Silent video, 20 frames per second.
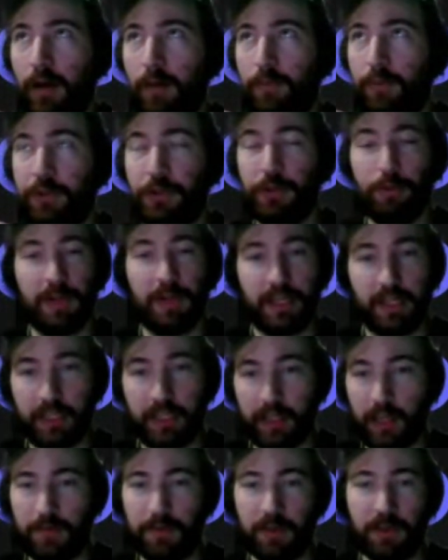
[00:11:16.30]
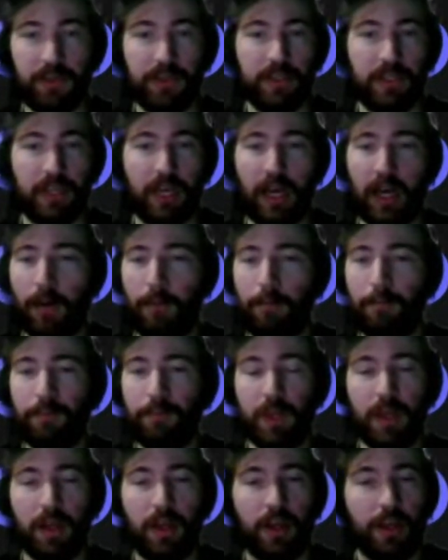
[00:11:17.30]
humidity levels,
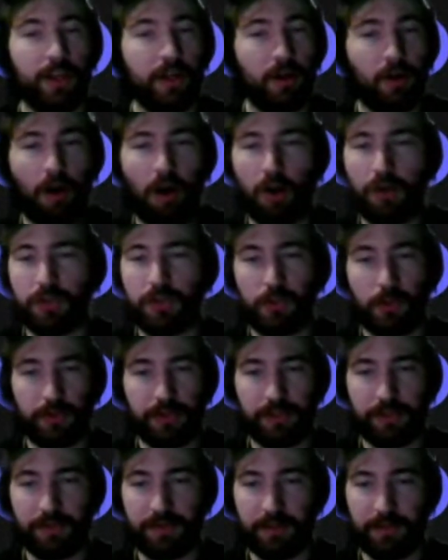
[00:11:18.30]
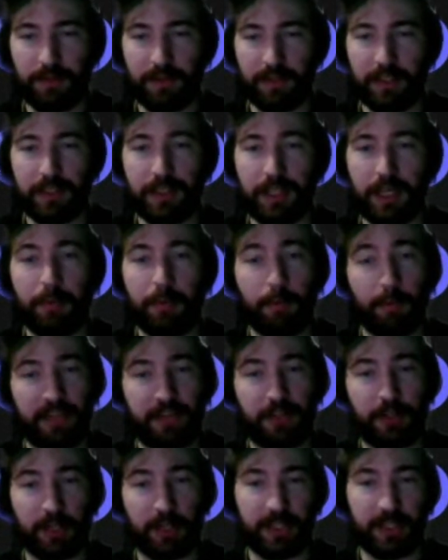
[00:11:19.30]
all sorts of different type of
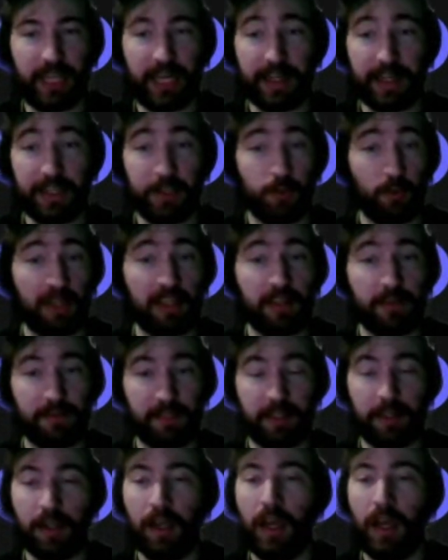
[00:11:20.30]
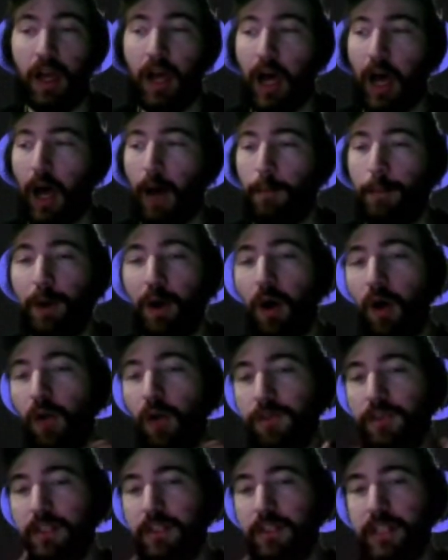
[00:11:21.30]
metrics that is relevant. But all of
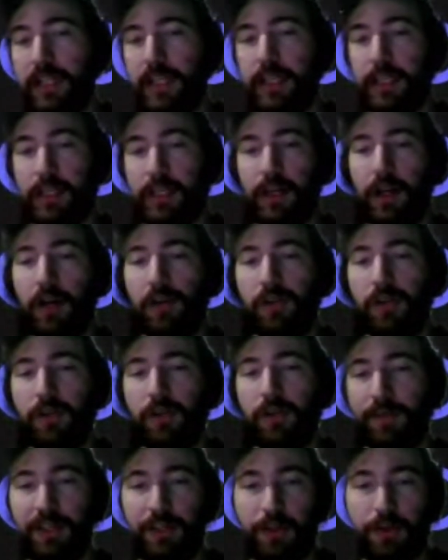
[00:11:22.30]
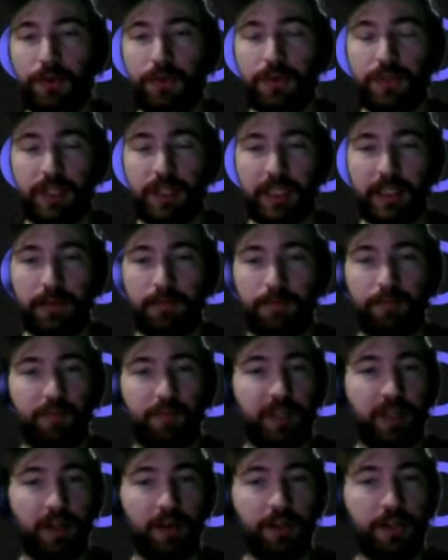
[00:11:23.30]
this data can not only be used in,
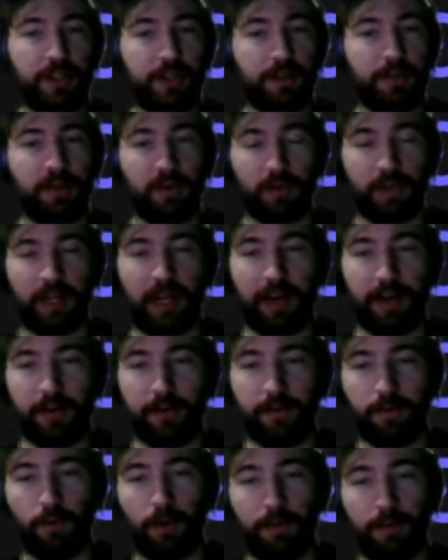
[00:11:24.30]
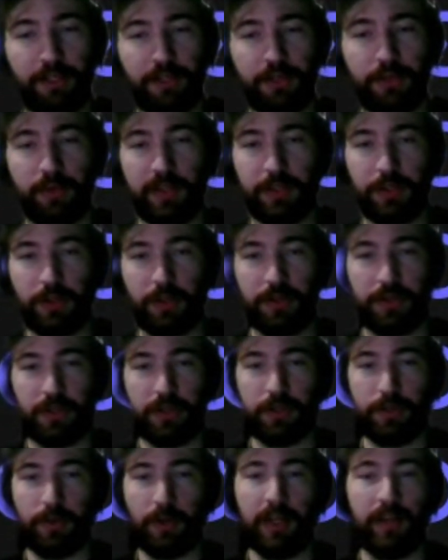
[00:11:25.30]
your typical kind of Web2
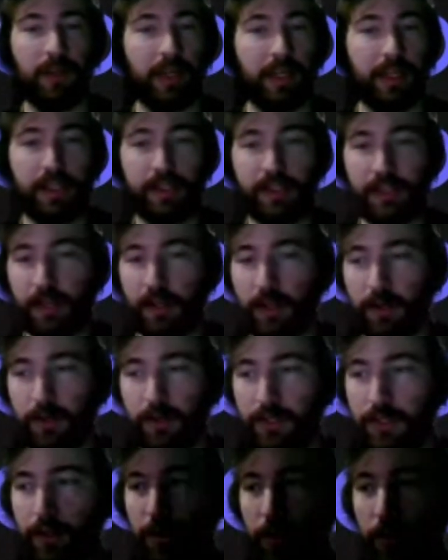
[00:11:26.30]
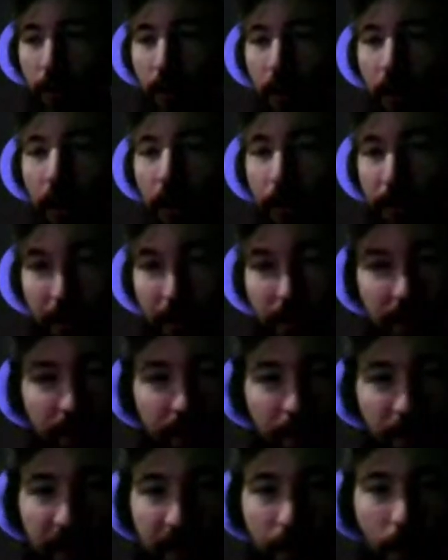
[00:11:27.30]
resources, right? Like, this can go to their
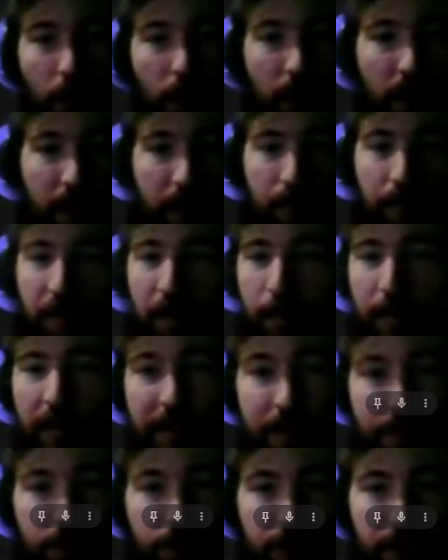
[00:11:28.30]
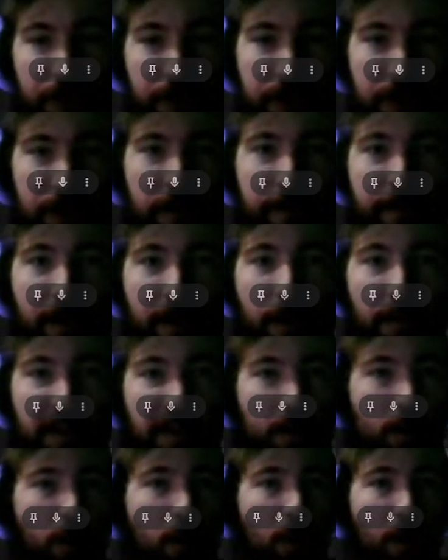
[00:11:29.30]
government or their ministries of
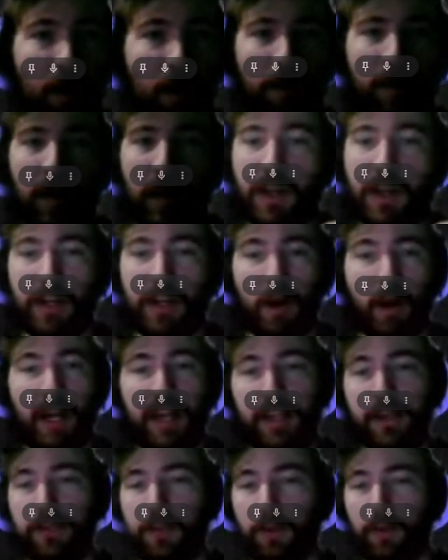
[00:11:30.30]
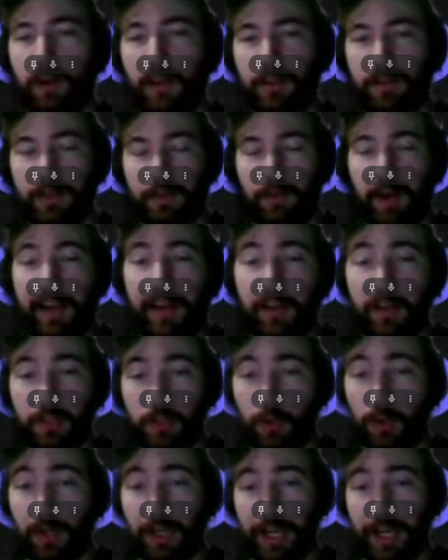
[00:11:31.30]
farming, or, any of the relevant
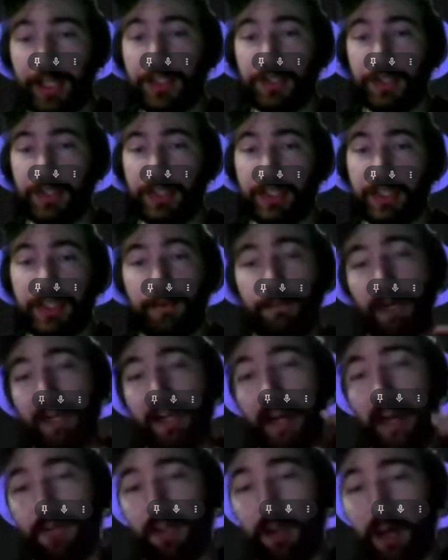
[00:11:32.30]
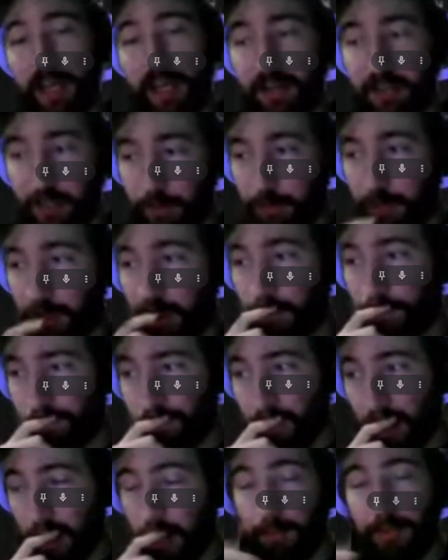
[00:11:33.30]
regulatory agencies that might have their hand in the pot.
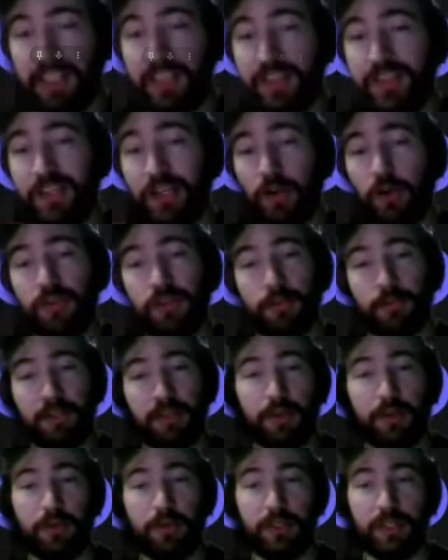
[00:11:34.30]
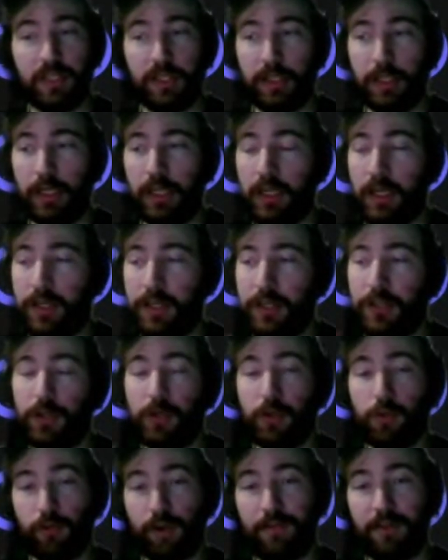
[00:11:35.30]
But these can also be used in
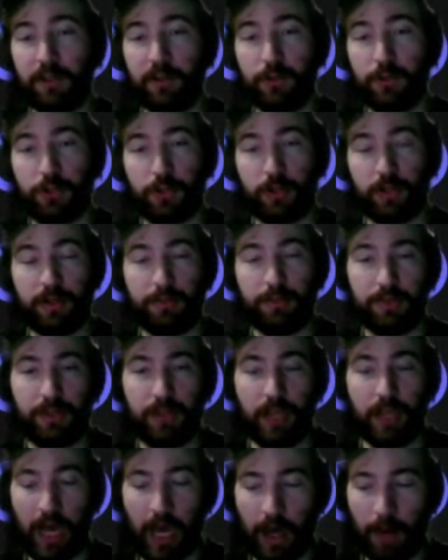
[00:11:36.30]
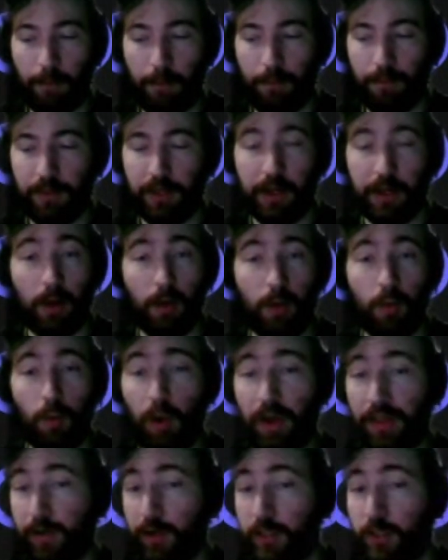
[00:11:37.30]
additional revenue streams,
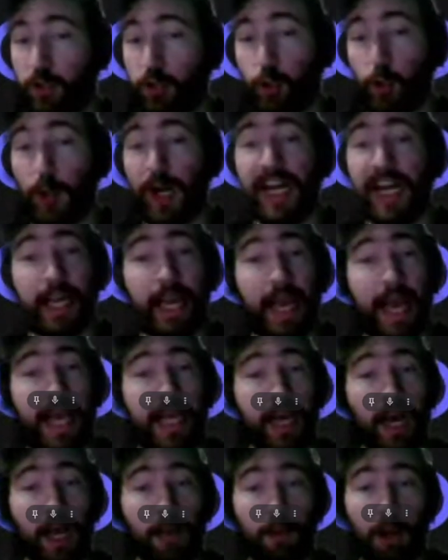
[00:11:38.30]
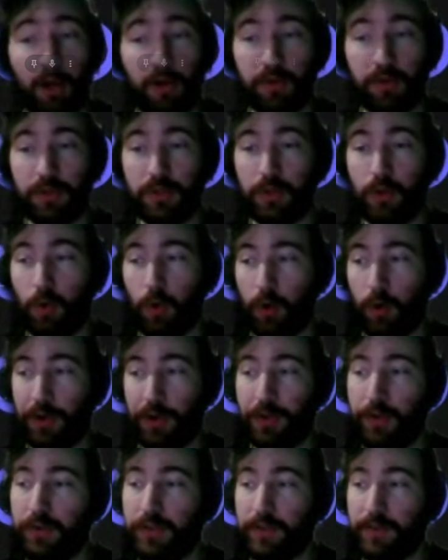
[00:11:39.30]
whether it's training AI models or
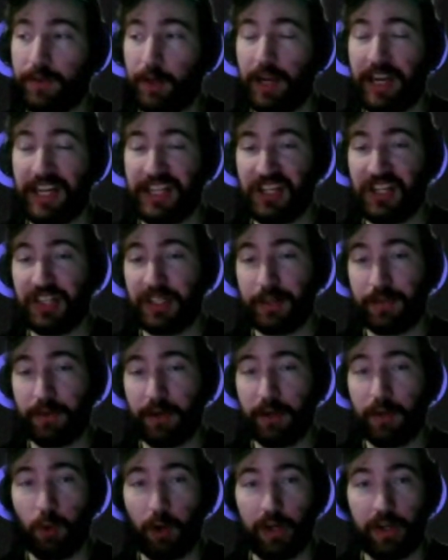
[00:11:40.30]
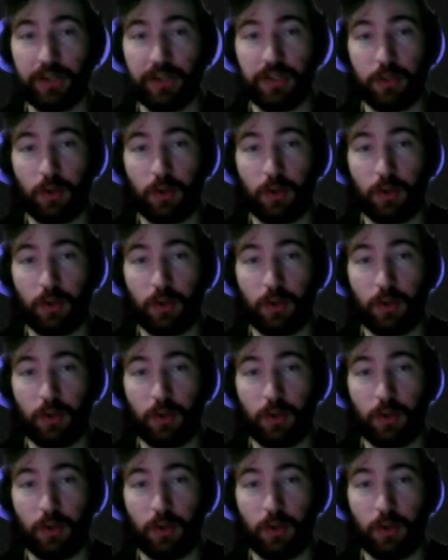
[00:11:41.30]
used for agentic frameworks,